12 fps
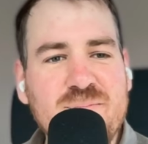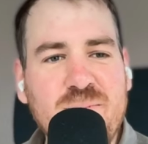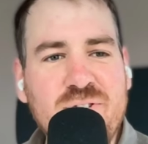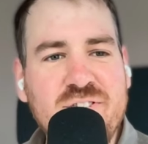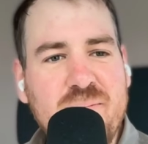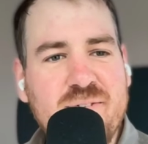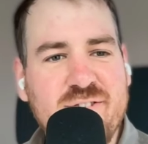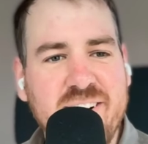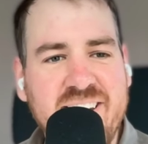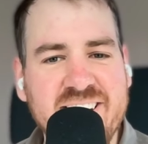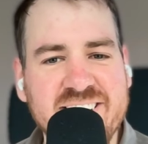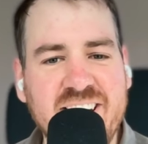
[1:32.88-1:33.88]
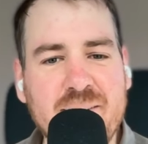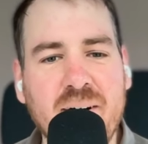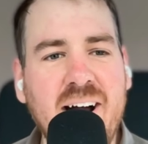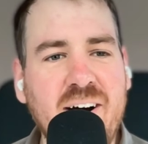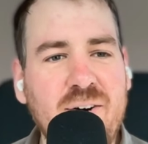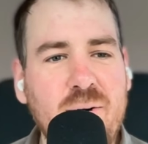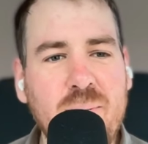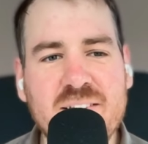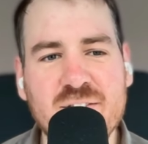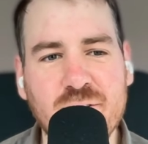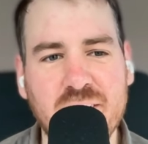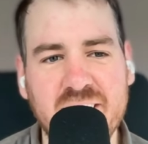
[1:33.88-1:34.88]
We'll jump straight in. Emma, how are we
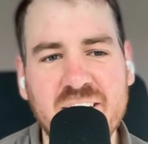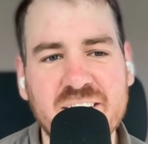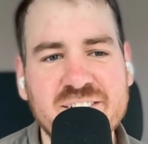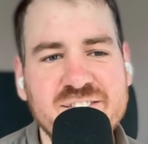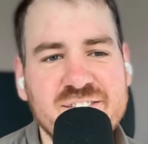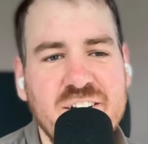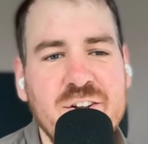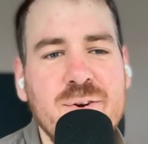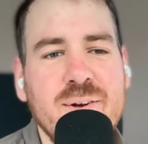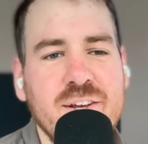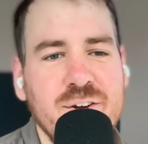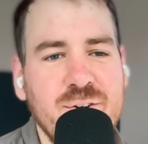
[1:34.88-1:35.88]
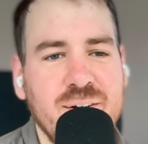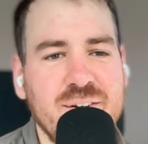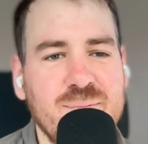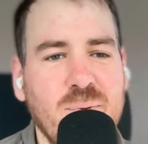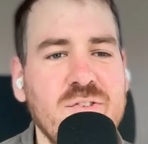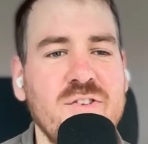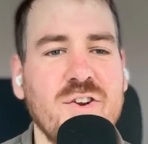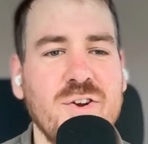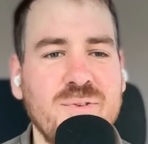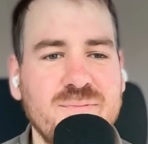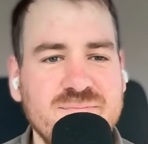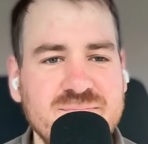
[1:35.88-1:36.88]
talking and who are you and what do you do?